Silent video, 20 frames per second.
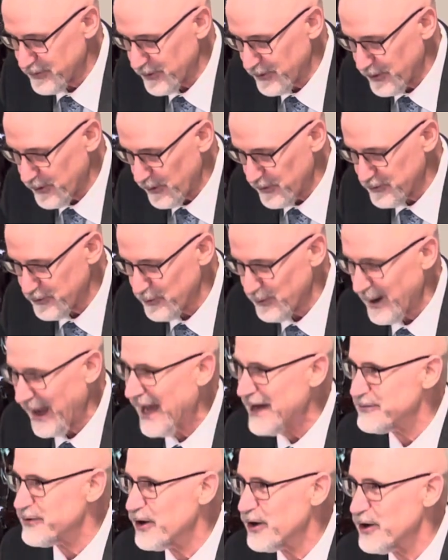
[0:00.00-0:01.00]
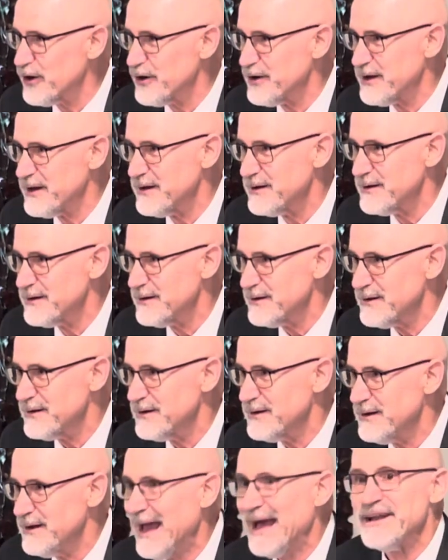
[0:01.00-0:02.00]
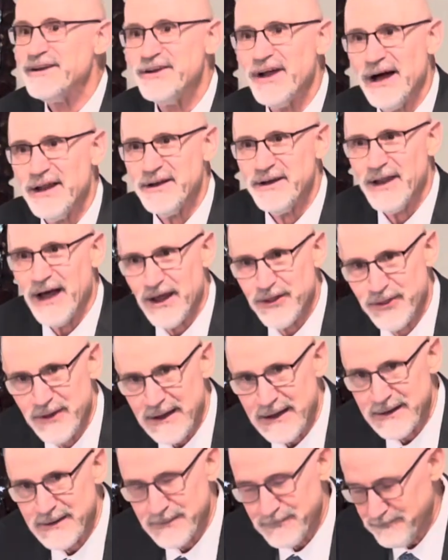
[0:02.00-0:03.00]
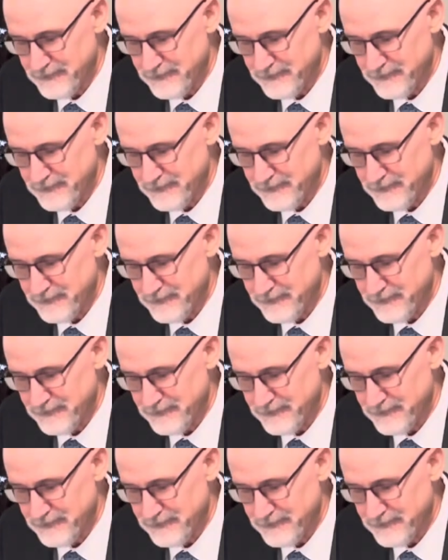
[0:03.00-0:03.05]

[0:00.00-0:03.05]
for those who have heard and done nothing.